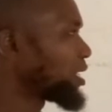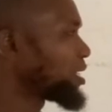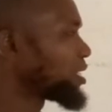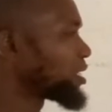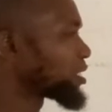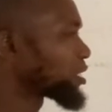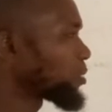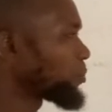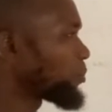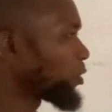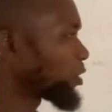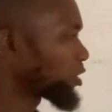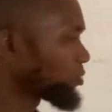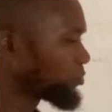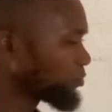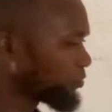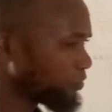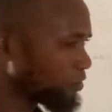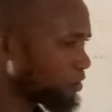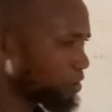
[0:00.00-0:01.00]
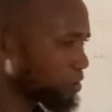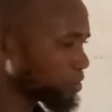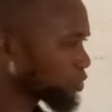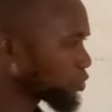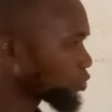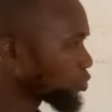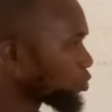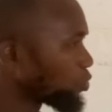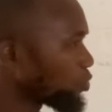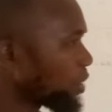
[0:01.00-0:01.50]
Is it possible for
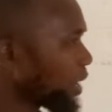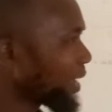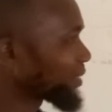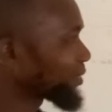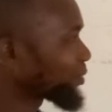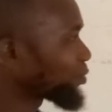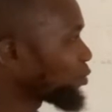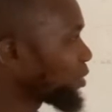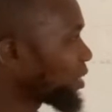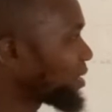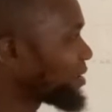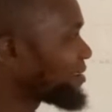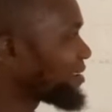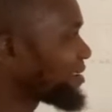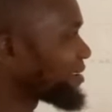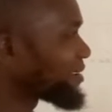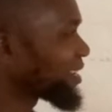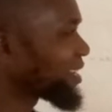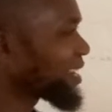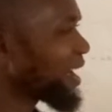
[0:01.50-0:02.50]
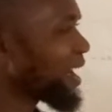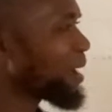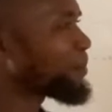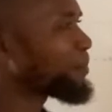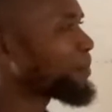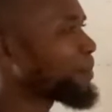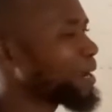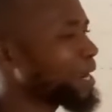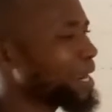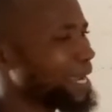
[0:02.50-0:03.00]
us to as well
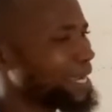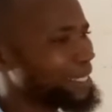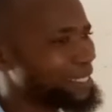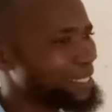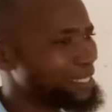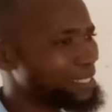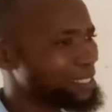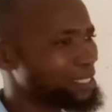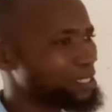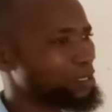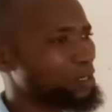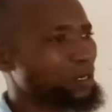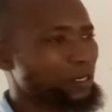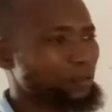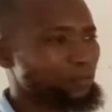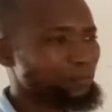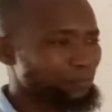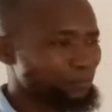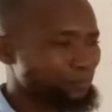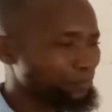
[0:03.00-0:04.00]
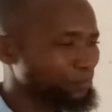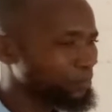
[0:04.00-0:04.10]
reapply this theorem?